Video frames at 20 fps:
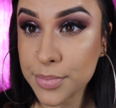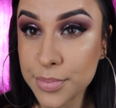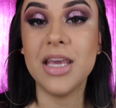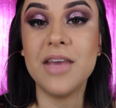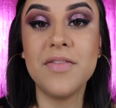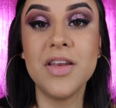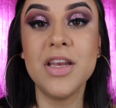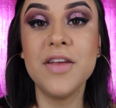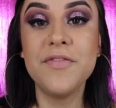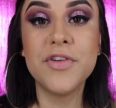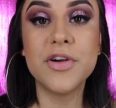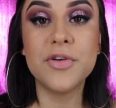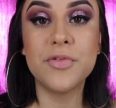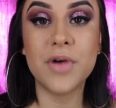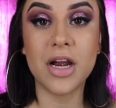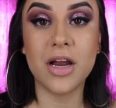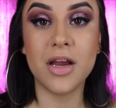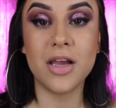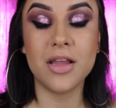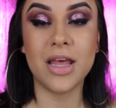Even if you're
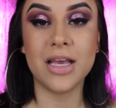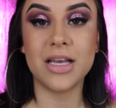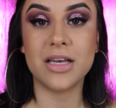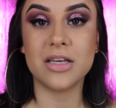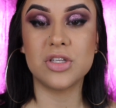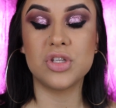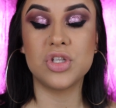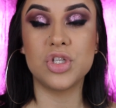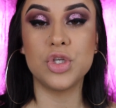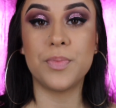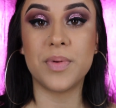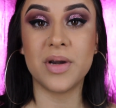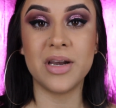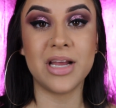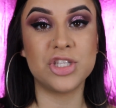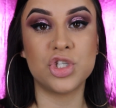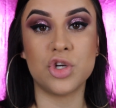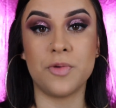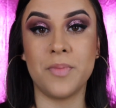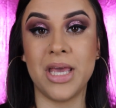wearing like super
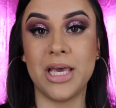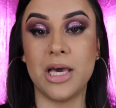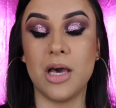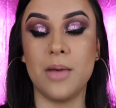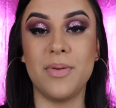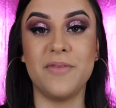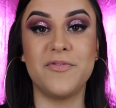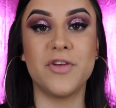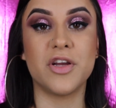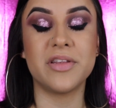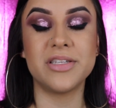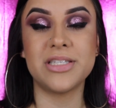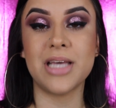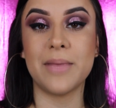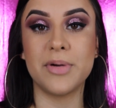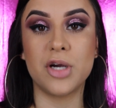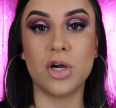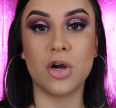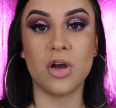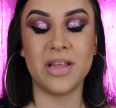natural makeup, if you're the
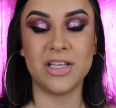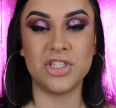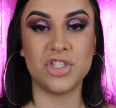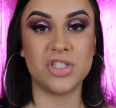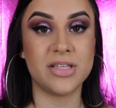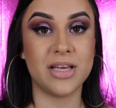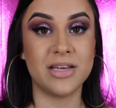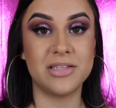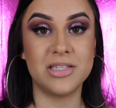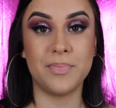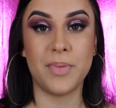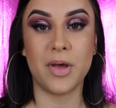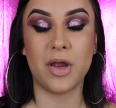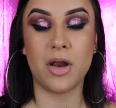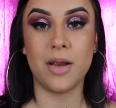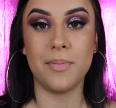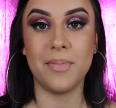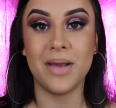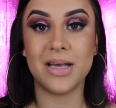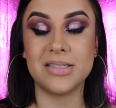type of girl that just likes to put
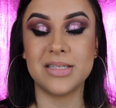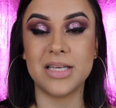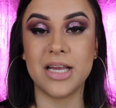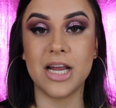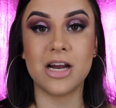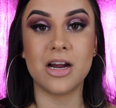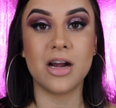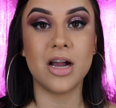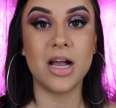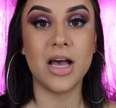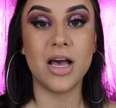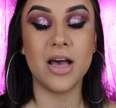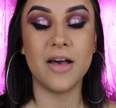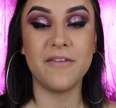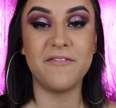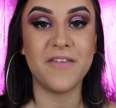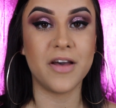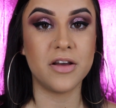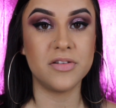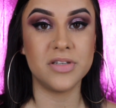on
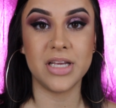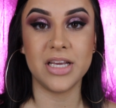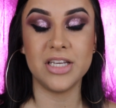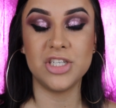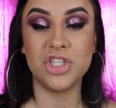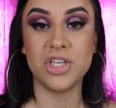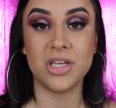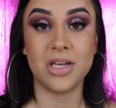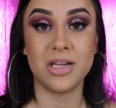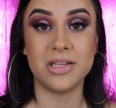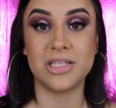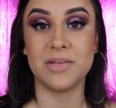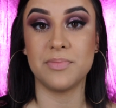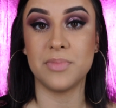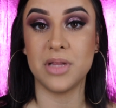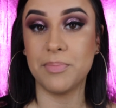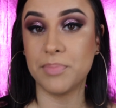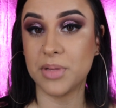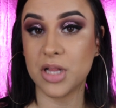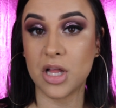mascara, foundation, and some
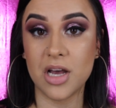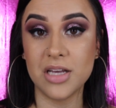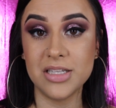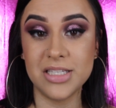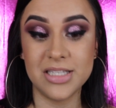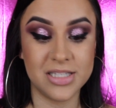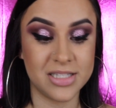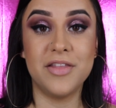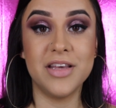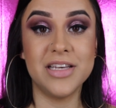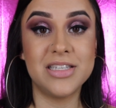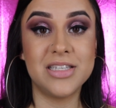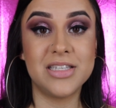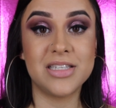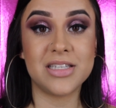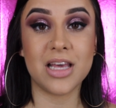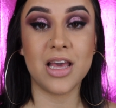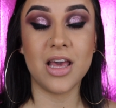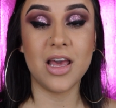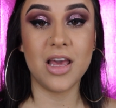lip gloss,
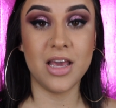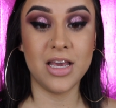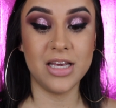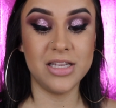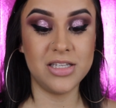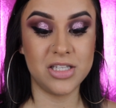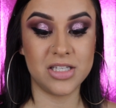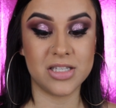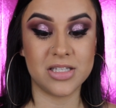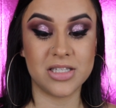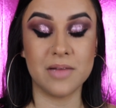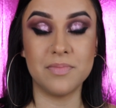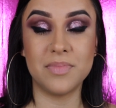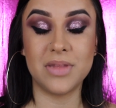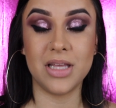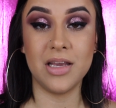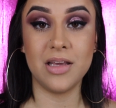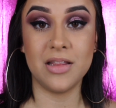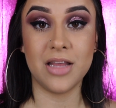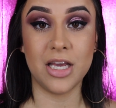this is
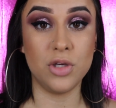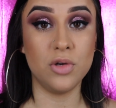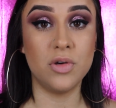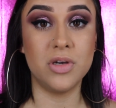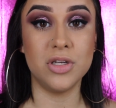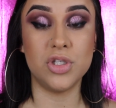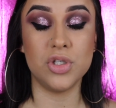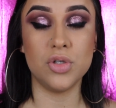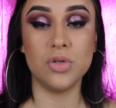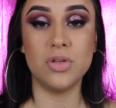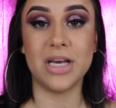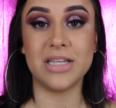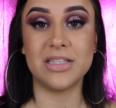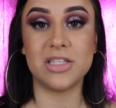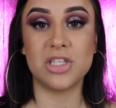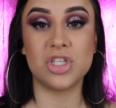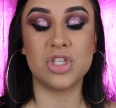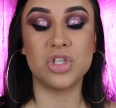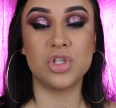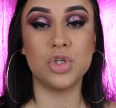something that you could do
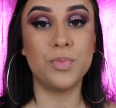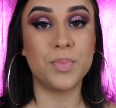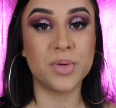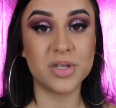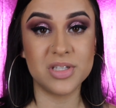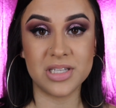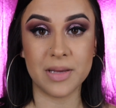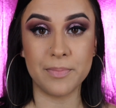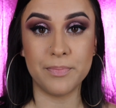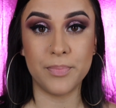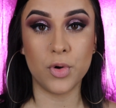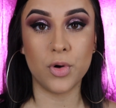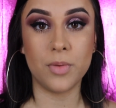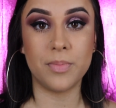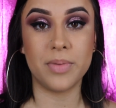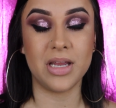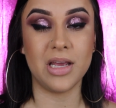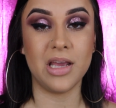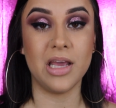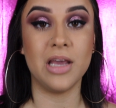that's super simple,
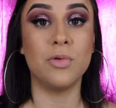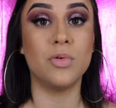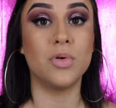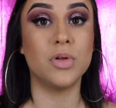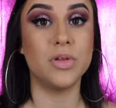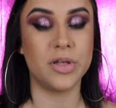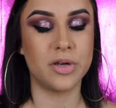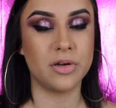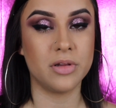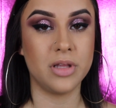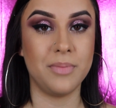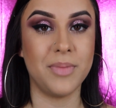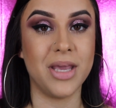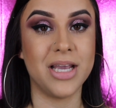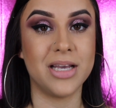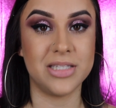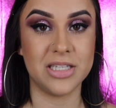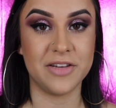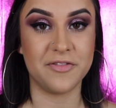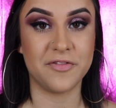but it will literally
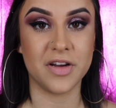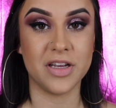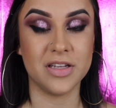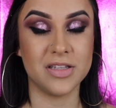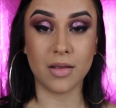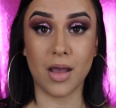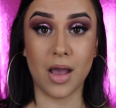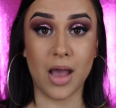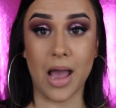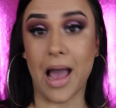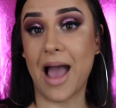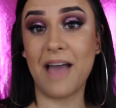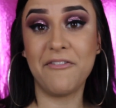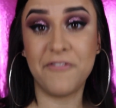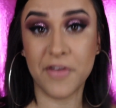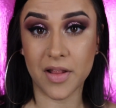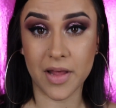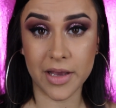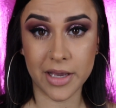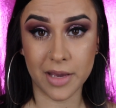make a difference. I
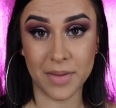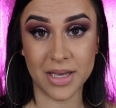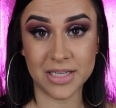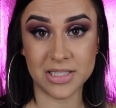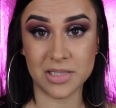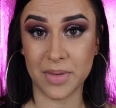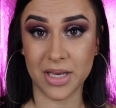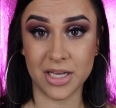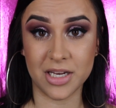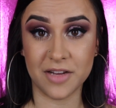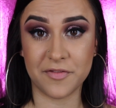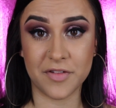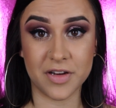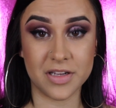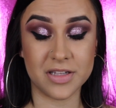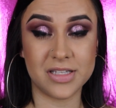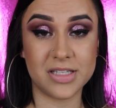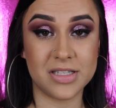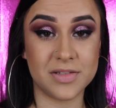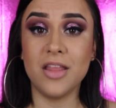feel like it makes a big
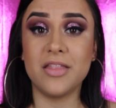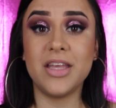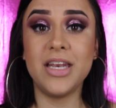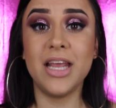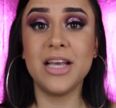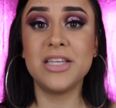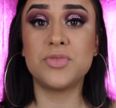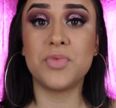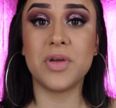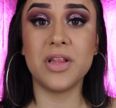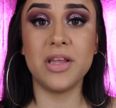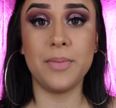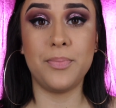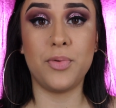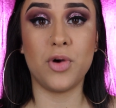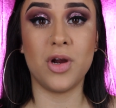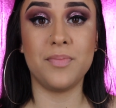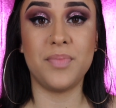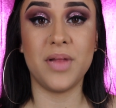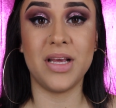difference. The next really
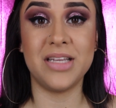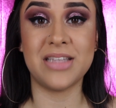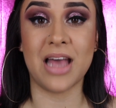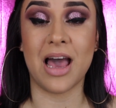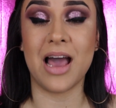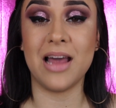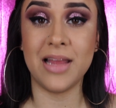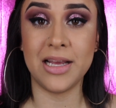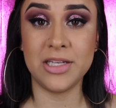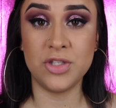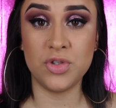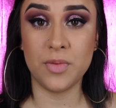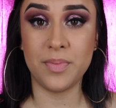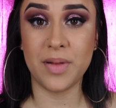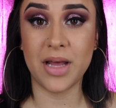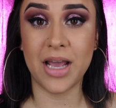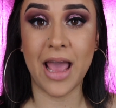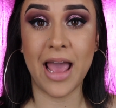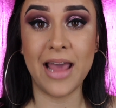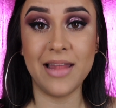important place that I like to
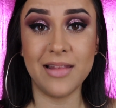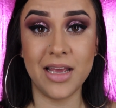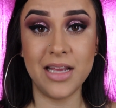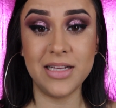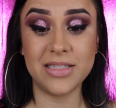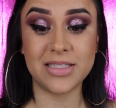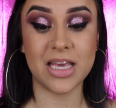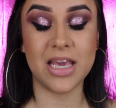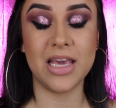apply highlight